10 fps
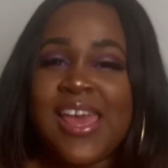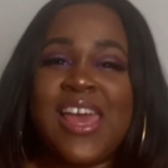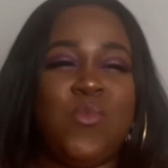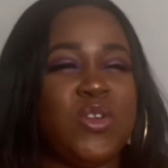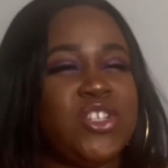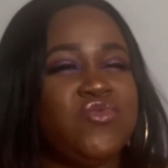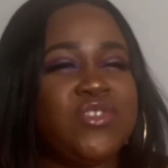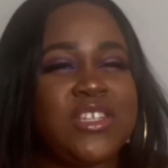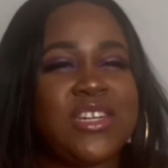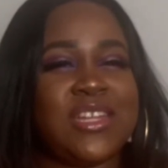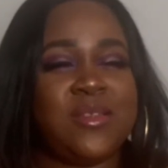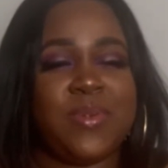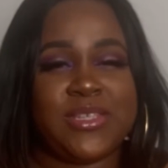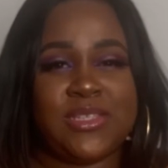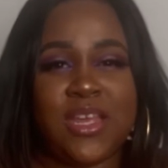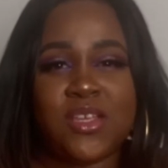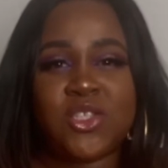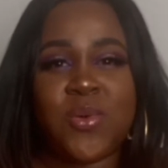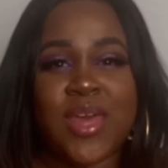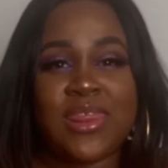and which is really not the best thing.
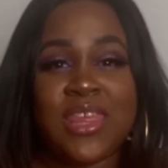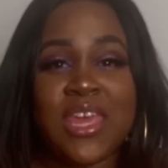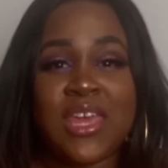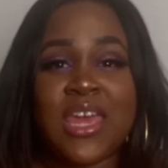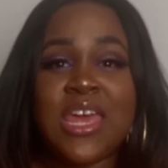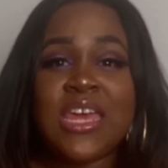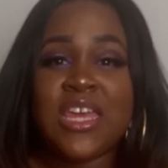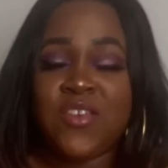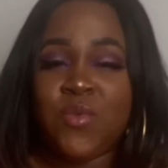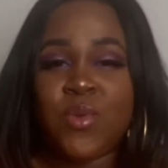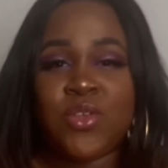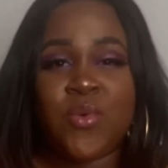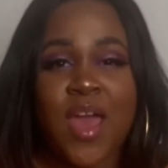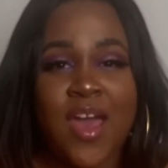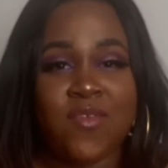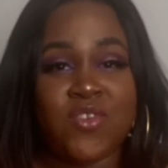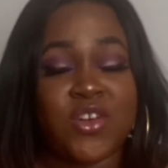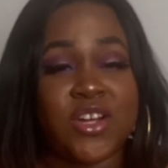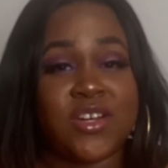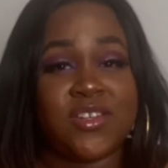So I think even when you have
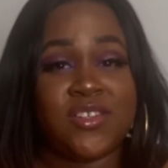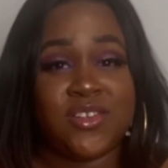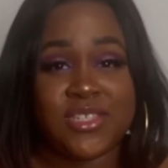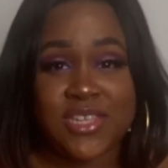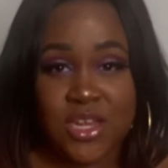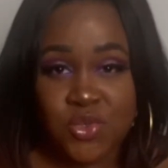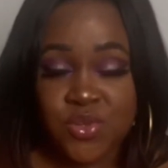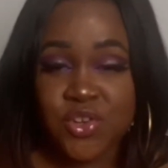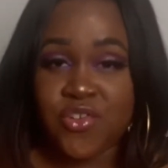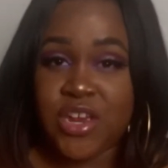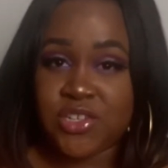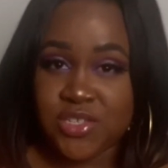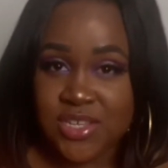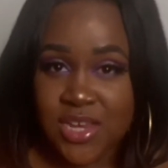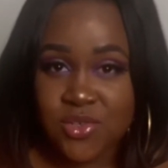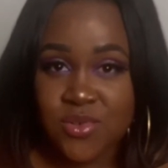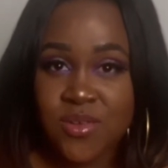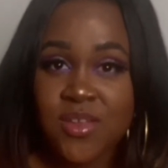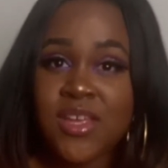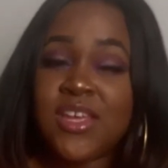your schedule and you create your
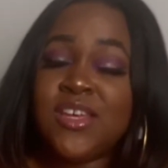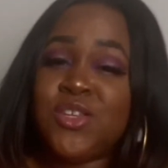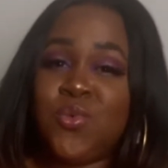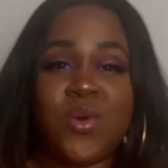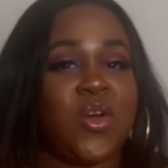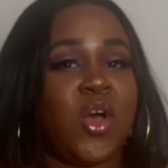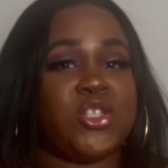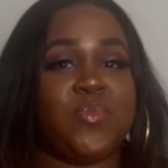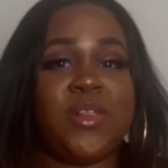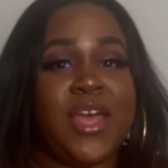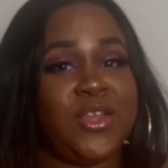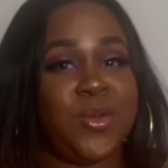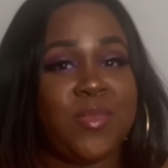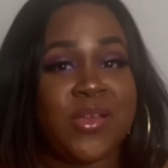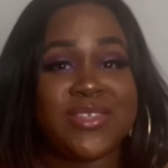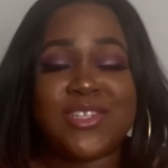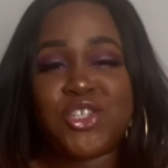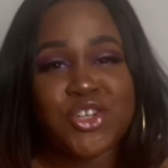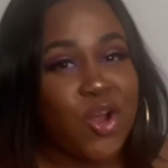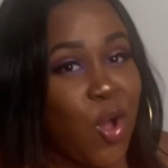schedule, you want to also plan your meals. Since
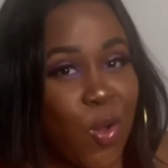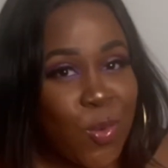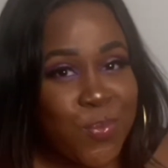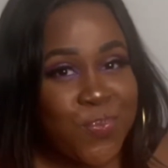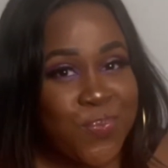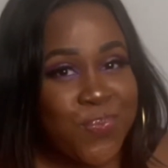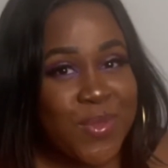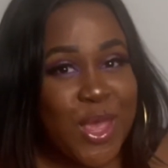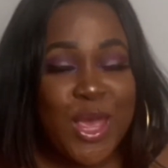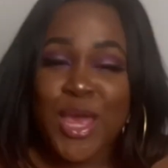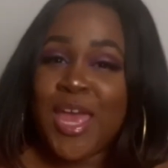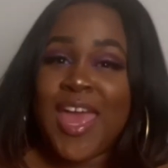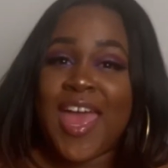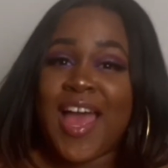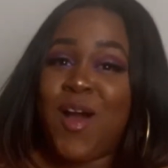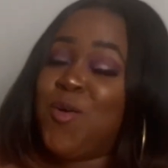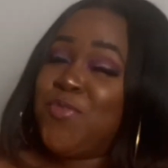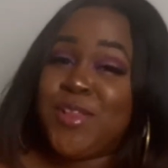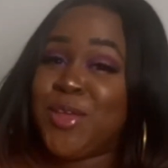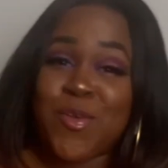you're home,
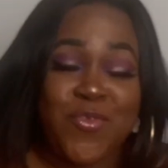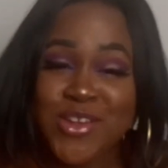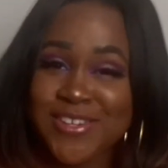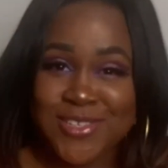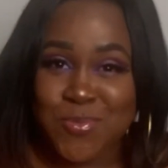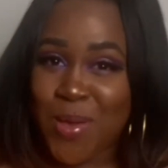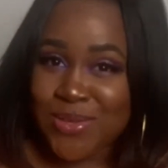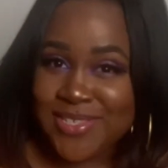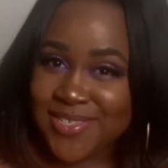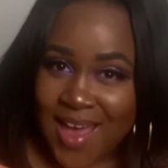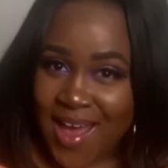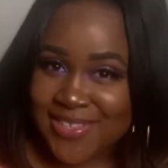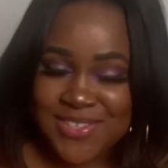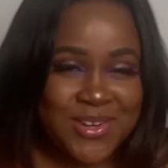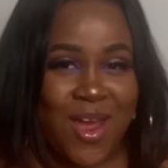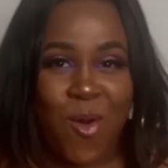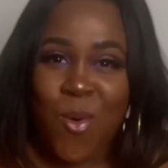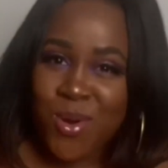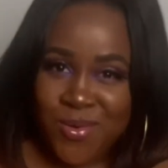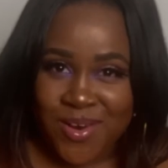hopefully your fridge is well stocked and you're not
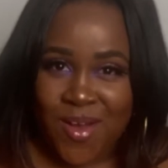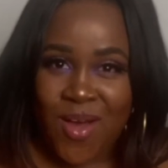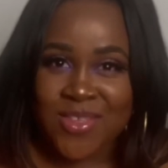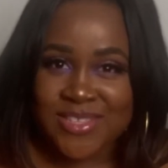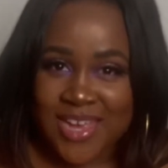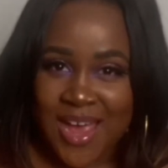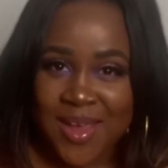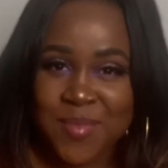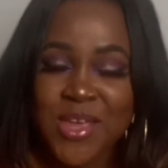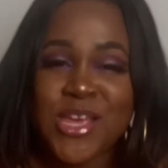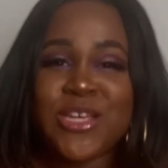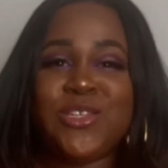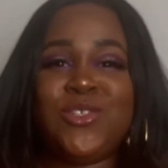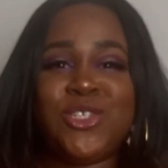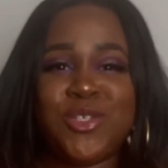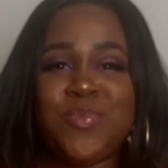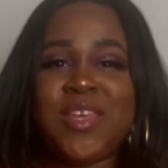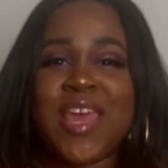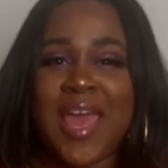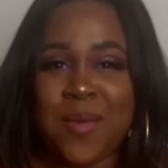ordering all the time. You should
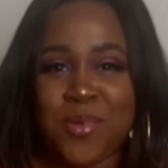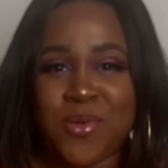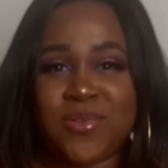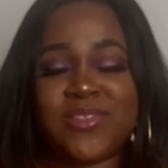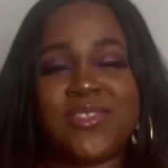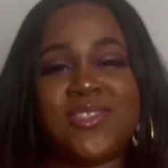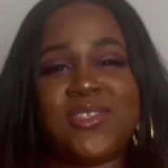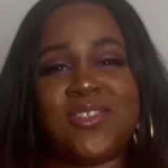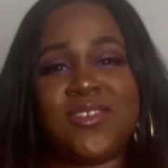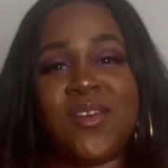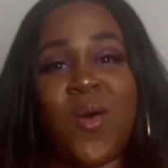be able to